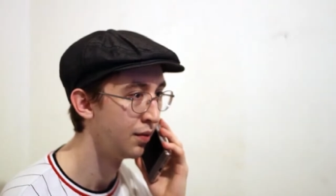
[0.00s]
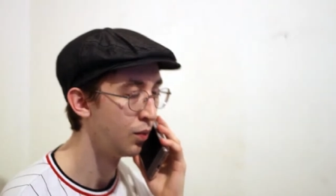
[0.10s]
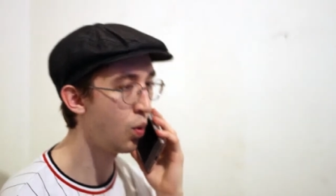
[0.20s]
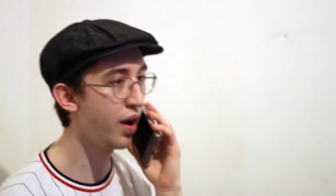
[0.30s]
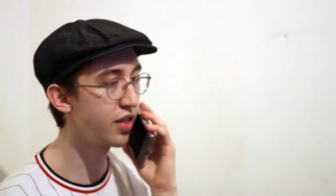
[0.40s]

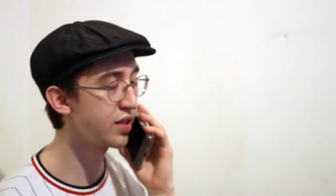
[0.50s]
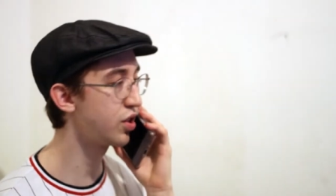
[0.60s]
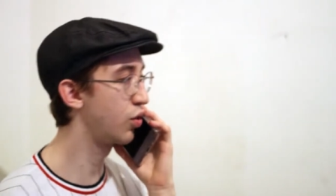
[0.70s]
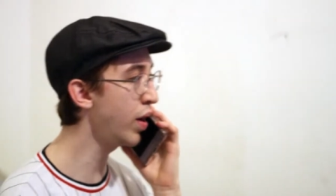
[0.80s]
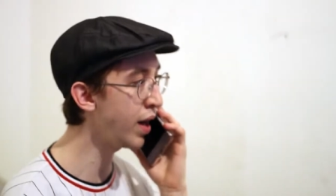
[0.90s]
Why, that's a
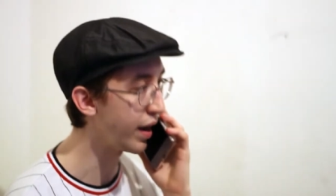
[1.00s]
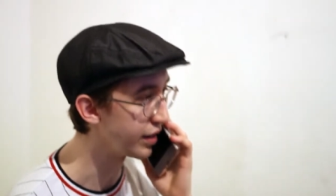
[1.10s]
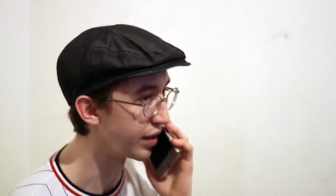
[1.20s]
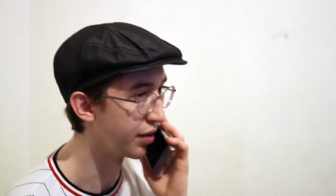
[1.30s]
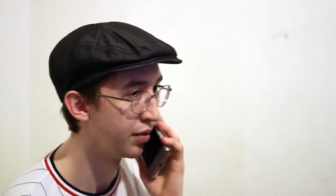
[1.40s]
great
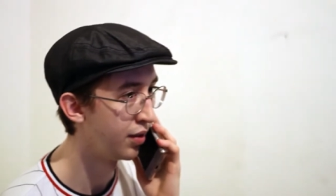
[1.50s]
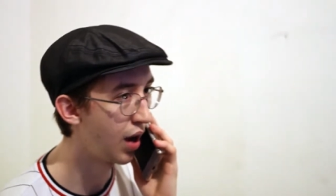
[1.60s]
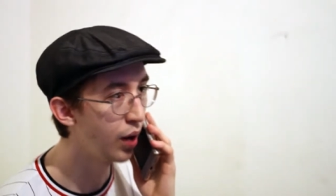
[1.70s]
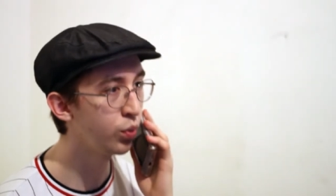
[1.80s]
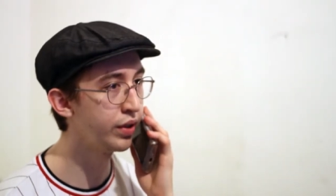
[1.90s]
idea!
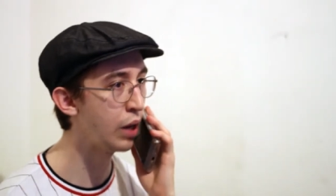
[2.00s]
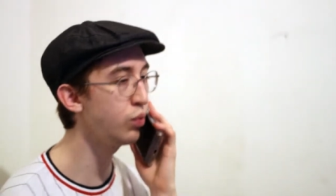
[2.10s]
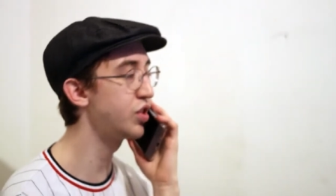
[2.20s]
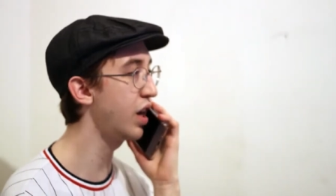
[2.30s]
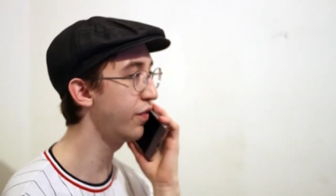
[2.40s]
I will now
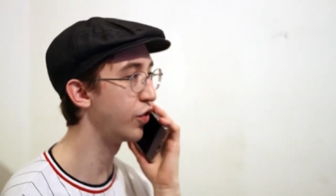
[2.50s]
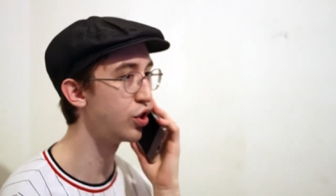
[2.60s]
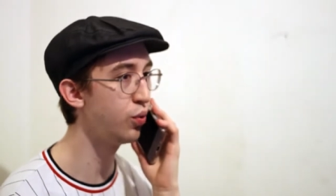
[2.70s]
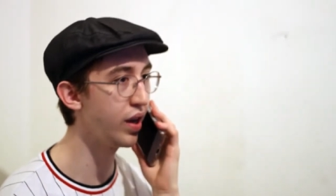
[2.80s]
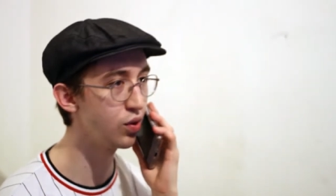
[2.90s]
recite for
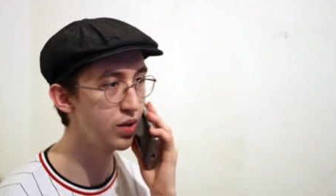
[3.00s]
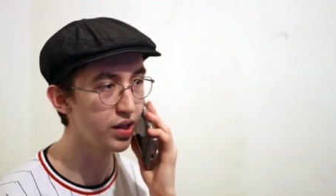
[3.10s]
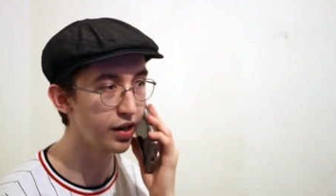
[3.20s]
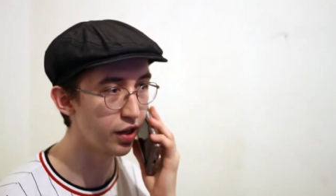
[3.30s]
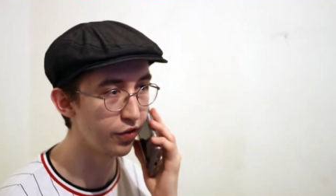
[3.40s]
you a unique
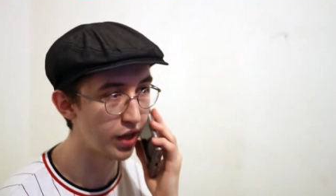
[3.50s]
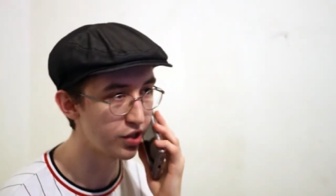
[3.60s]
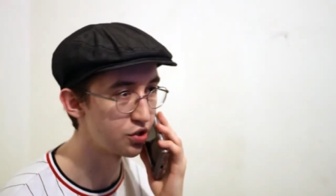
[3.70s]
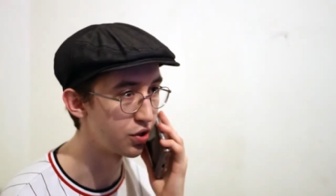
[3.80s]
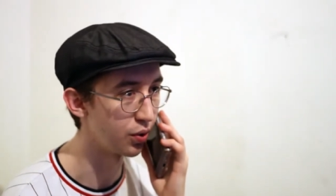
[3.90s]

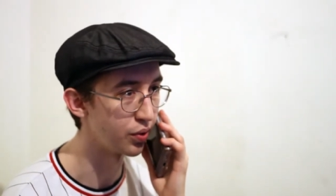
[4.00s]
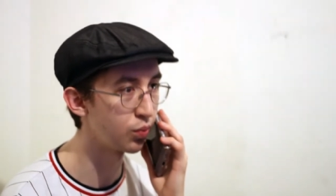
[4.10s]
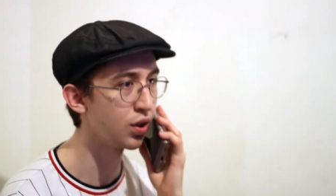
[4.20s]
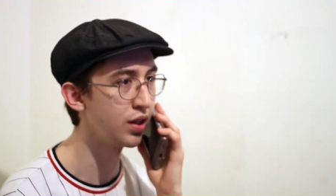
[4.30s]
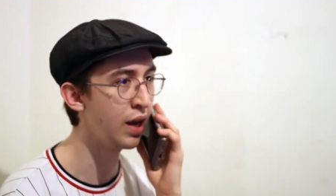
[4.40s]
identification code that
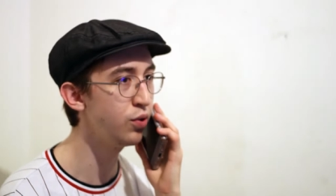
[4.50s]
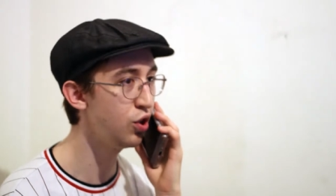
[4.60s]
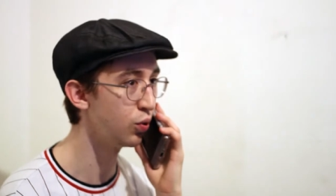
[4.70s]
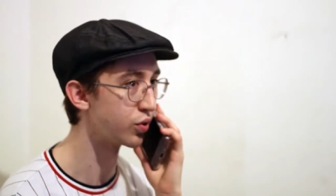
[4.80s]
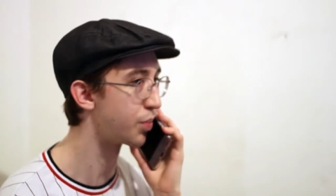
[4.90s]
will allow
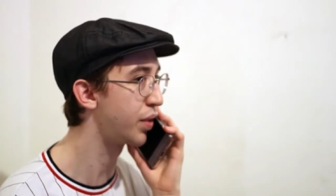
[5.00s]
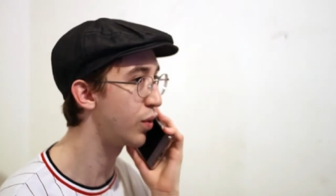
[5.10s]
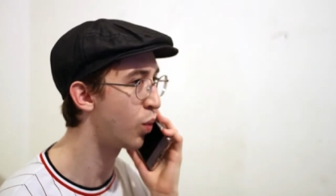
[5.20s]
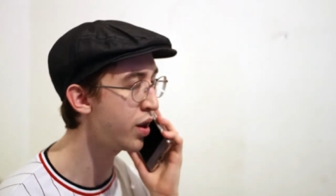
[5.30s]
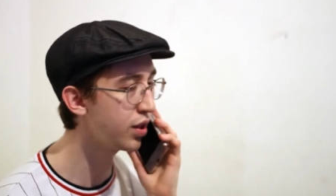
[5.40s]
you to play
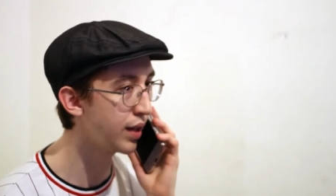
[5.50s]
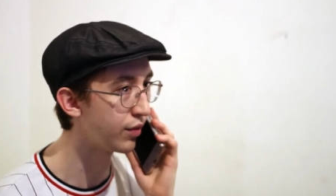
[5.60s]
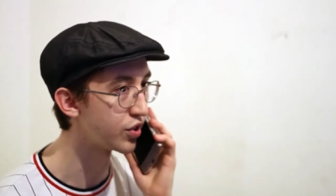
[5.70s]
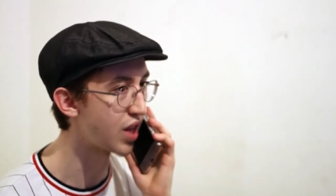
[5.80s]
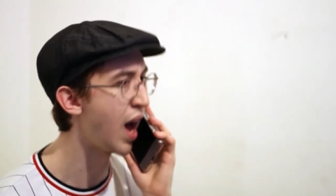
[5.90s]
one of the
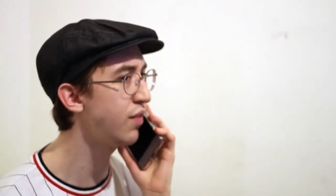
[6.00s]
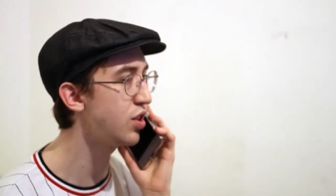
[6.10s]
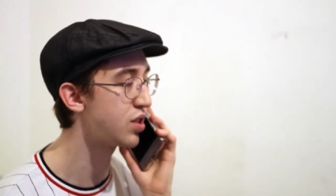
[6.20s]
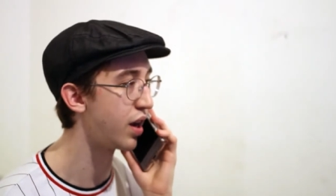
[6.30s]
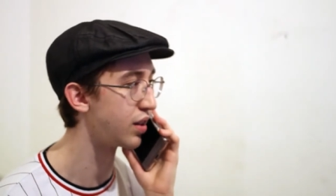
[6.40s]
levels I've
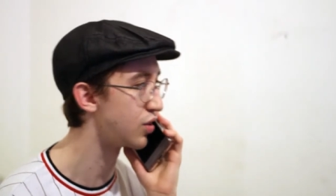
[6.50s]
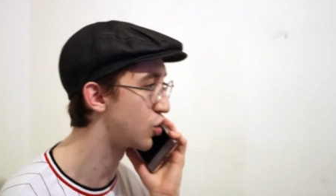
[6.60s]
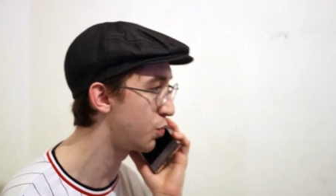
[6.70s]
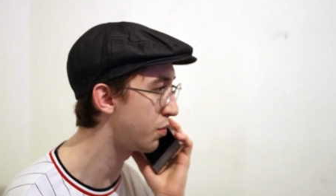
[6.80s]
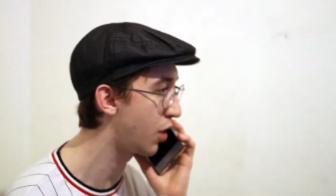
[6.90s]
designed in
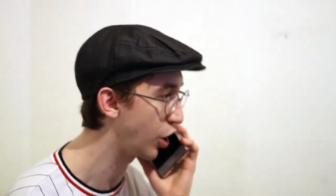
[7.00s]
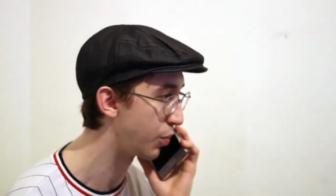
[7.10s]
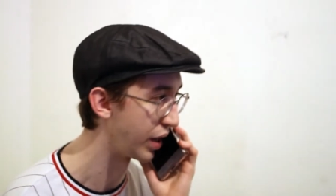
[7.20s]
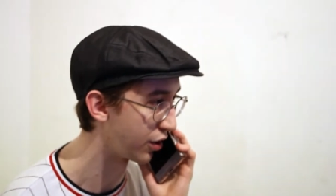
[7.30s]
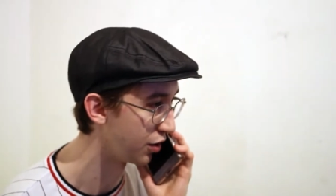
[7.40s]
Super Mario
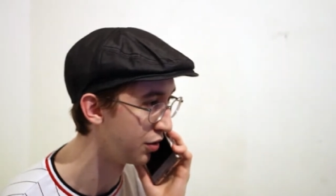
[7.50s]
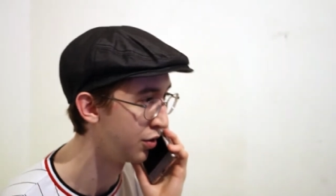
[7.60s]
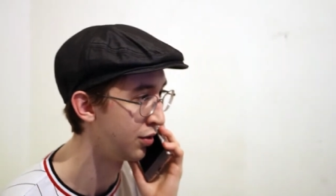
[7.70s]
Maker.